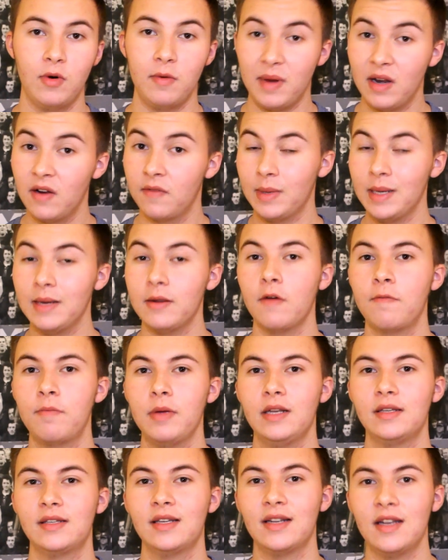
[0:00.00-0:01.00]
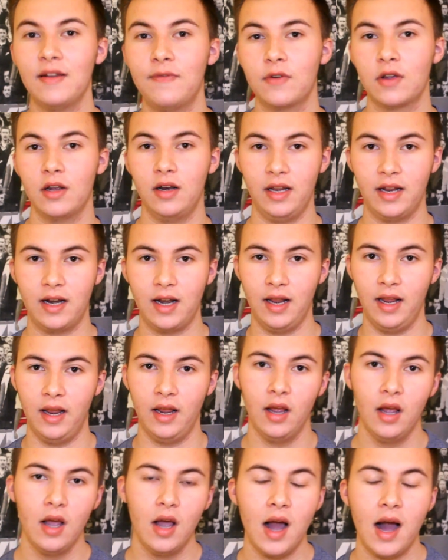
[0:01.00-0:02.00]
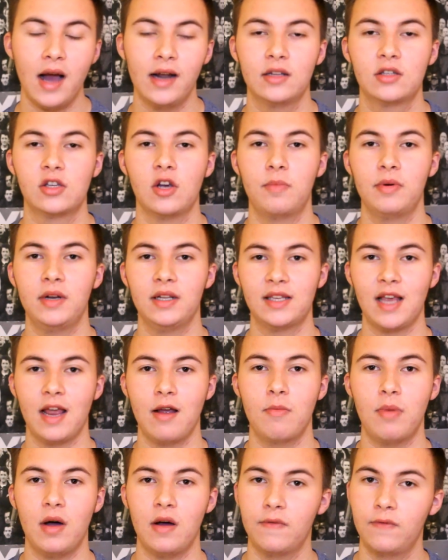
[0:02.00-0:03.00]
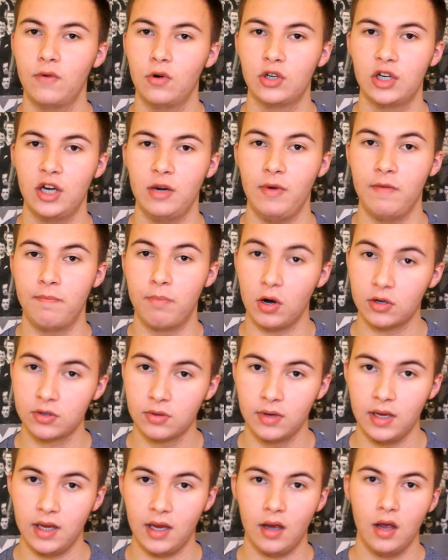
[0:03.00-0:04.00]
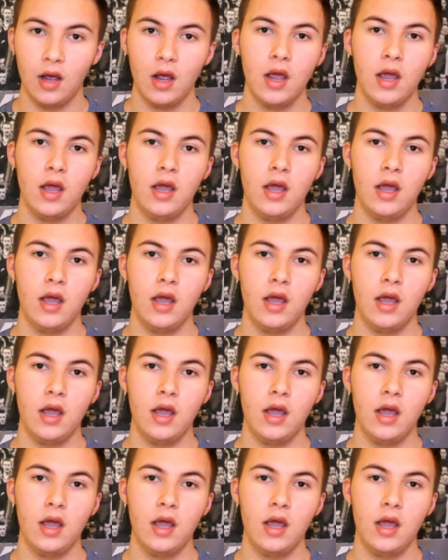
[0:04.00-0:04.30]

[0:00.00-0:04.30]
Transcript: We'd have been, have been significantly clear at the top of the table, but unfortunately we bottled it